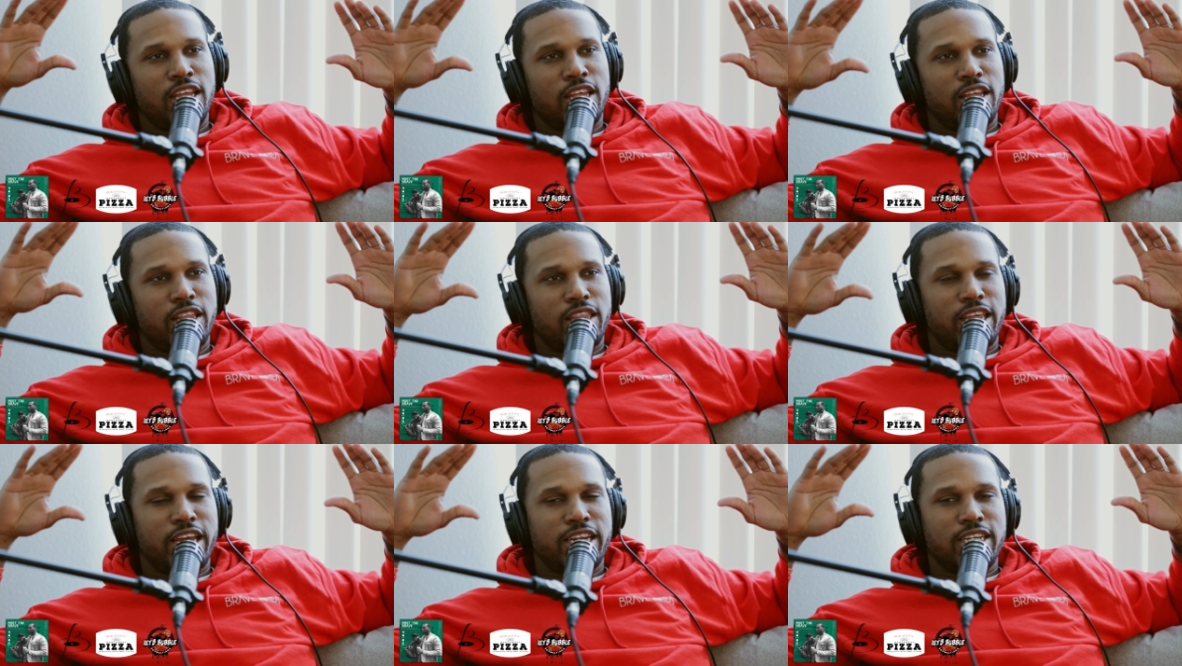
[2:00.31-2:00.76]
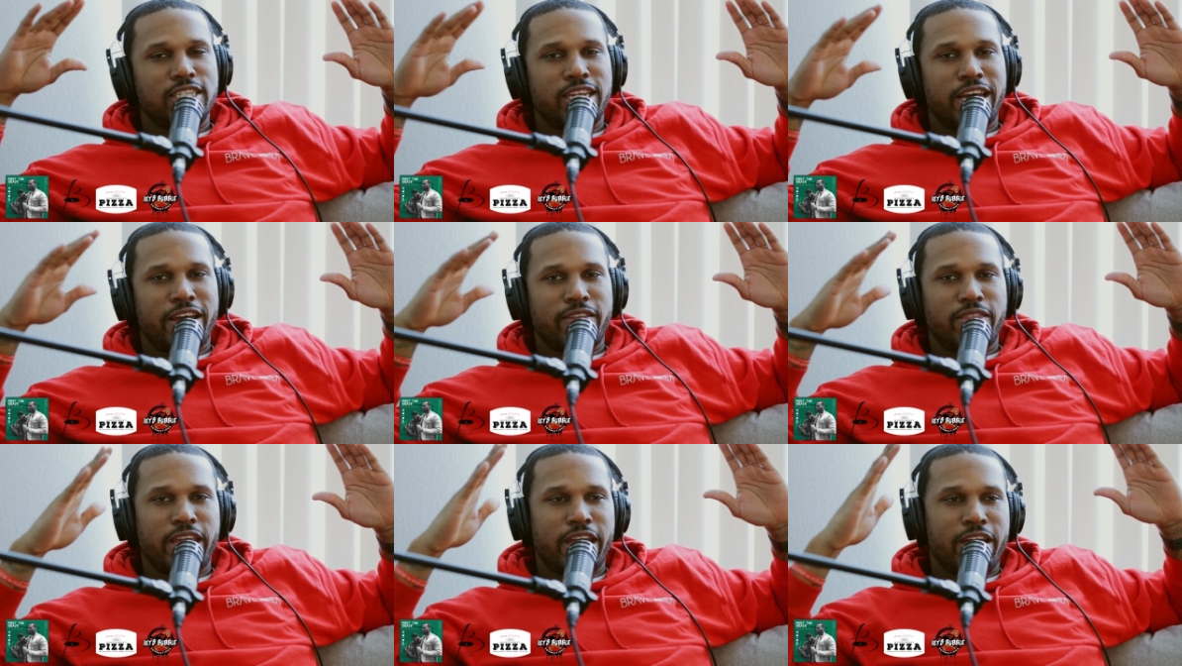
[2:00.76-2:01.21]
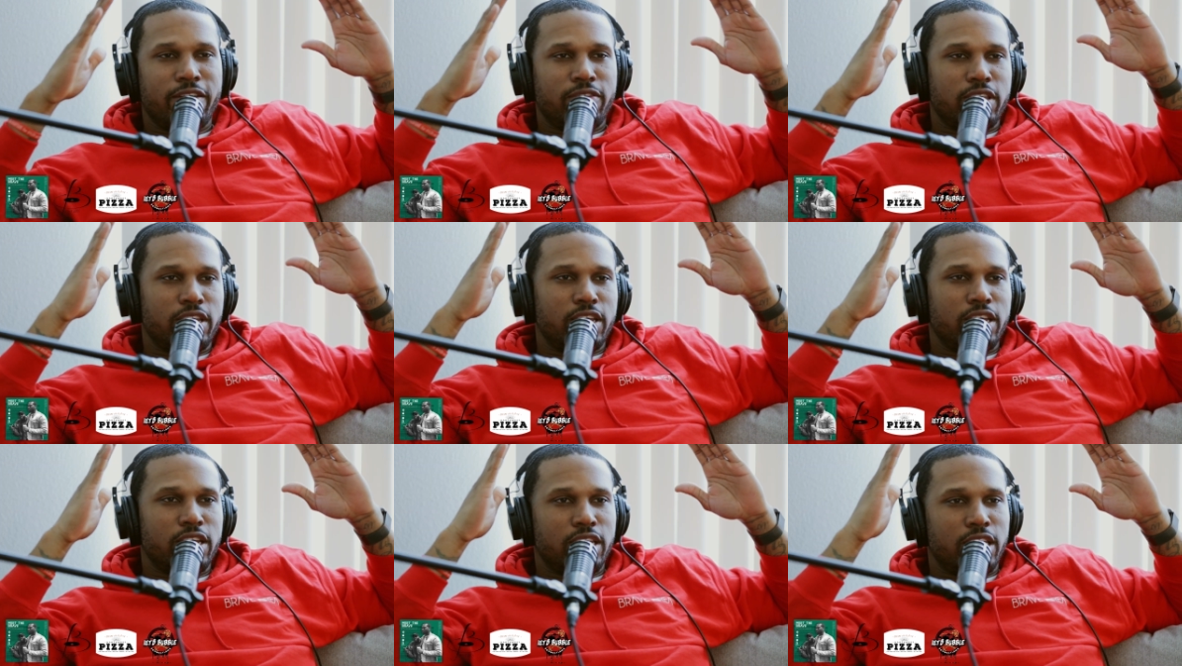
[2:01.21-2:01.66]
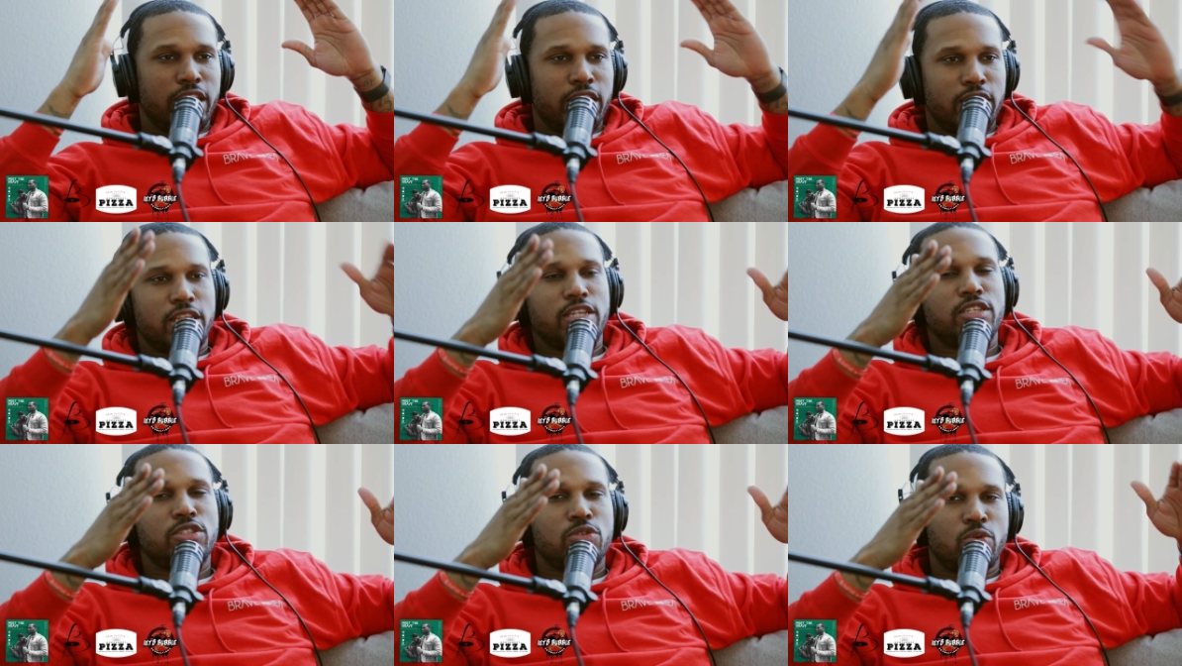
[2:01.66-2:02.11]
They have to get
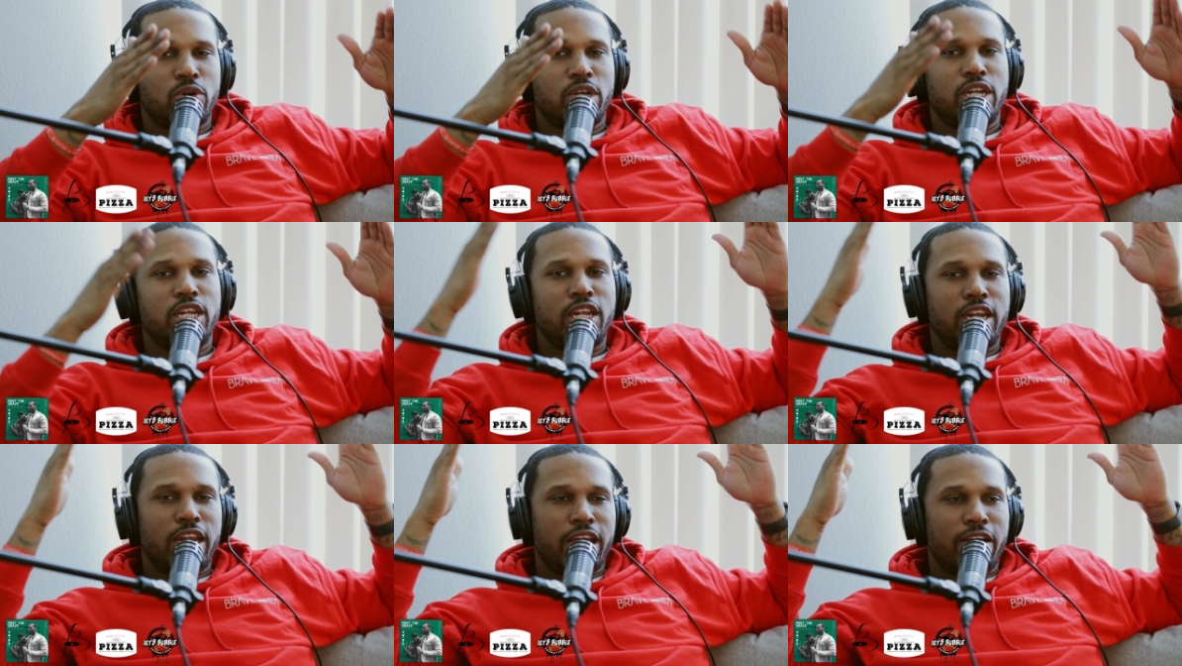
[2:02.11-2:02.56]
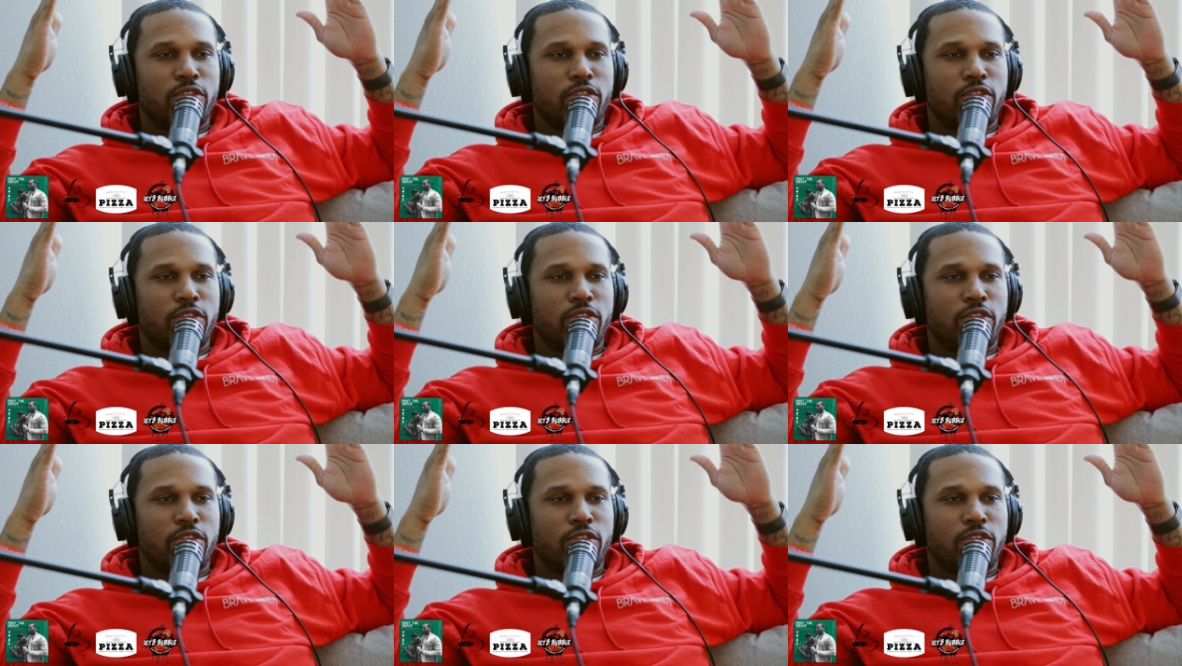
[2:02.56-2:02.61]
this one, and then they